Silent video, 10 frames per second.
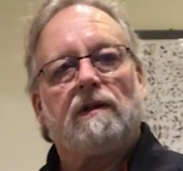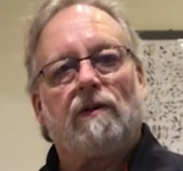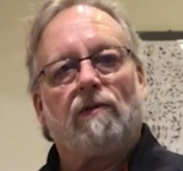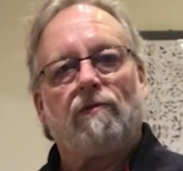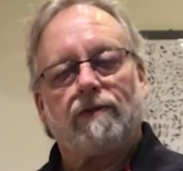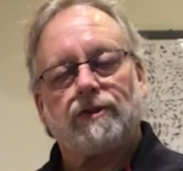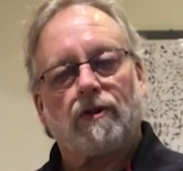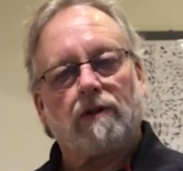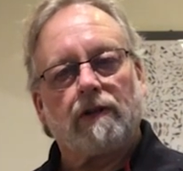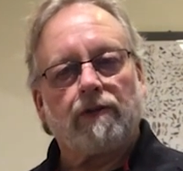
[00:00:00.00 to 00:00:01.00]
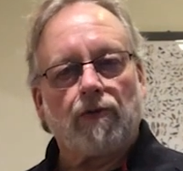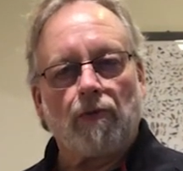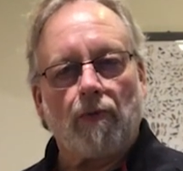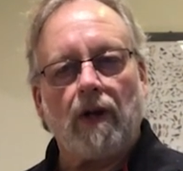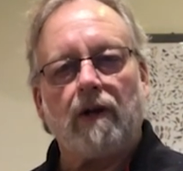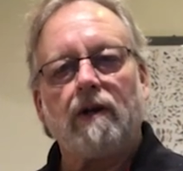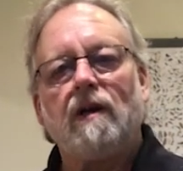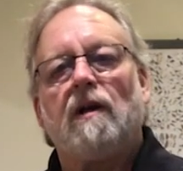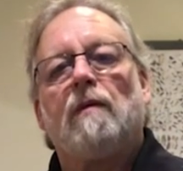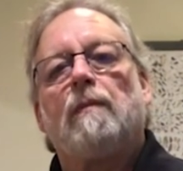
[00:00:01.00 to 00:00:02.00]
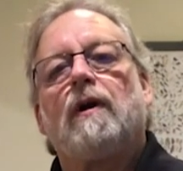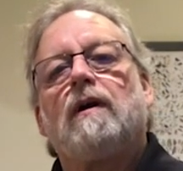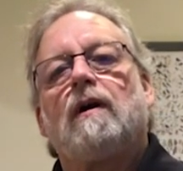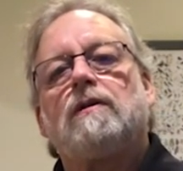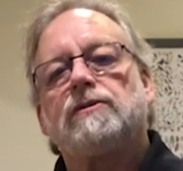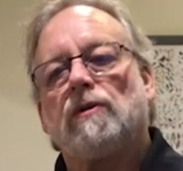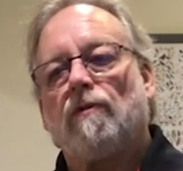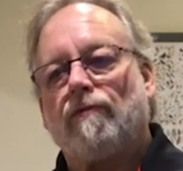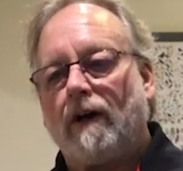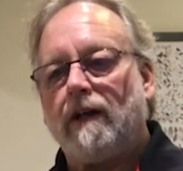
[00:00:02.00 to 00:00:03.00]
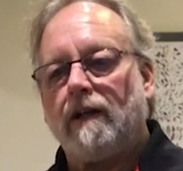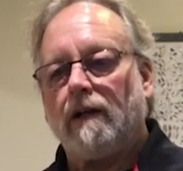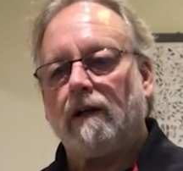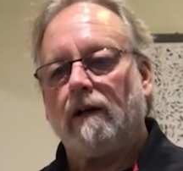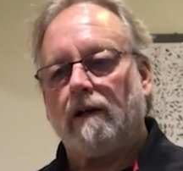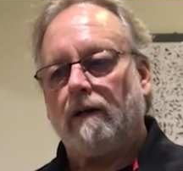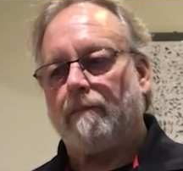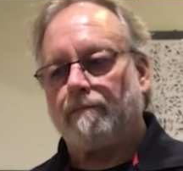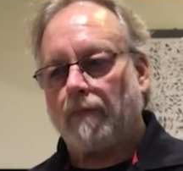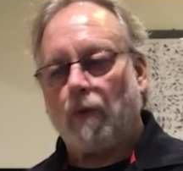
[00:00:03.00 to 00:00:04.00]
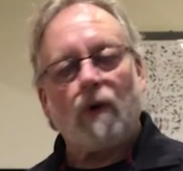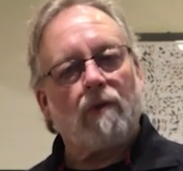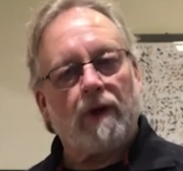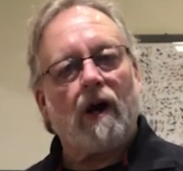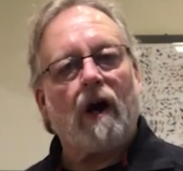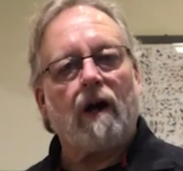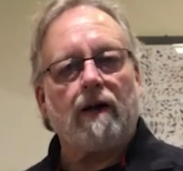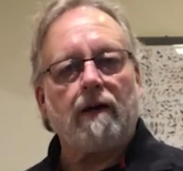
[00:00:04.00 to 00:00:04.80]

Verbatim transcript: you know, struggling through the winter, but also fighting um, where we are.